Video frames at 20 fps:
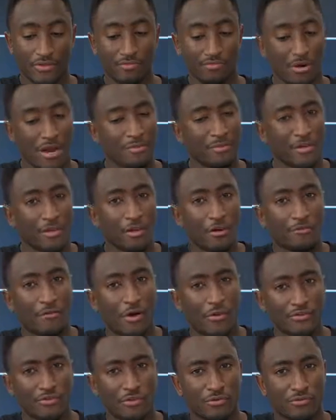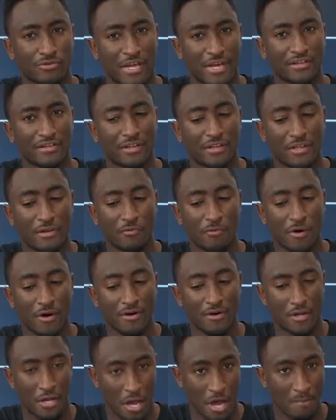This probably could have also technically
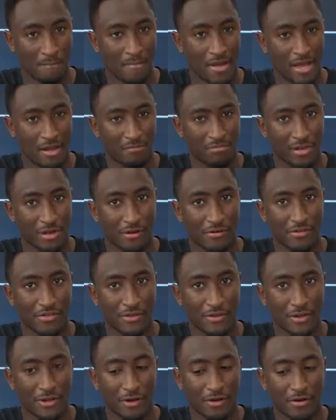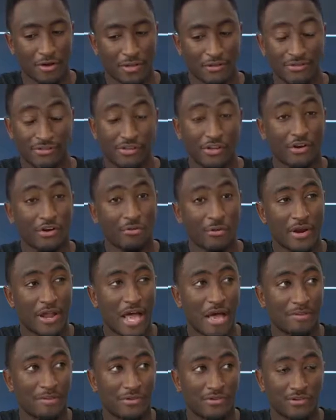won Comeback Player of the Year, considering what
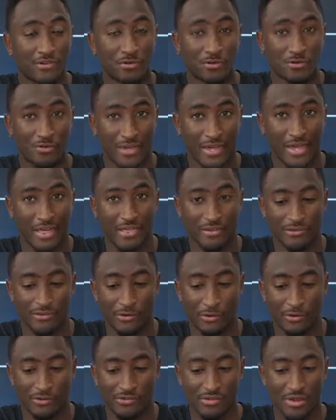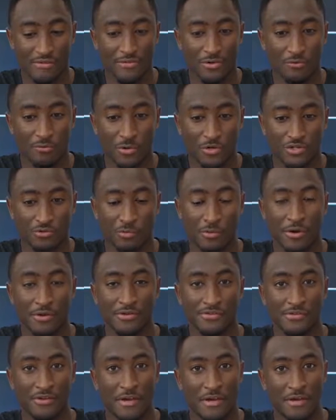happened to the Galaxy Note 7, which
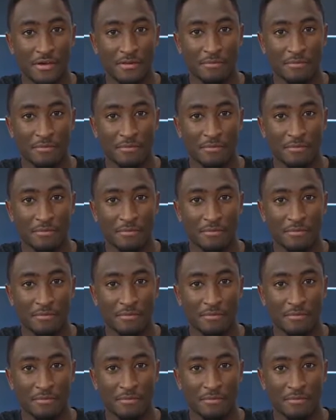was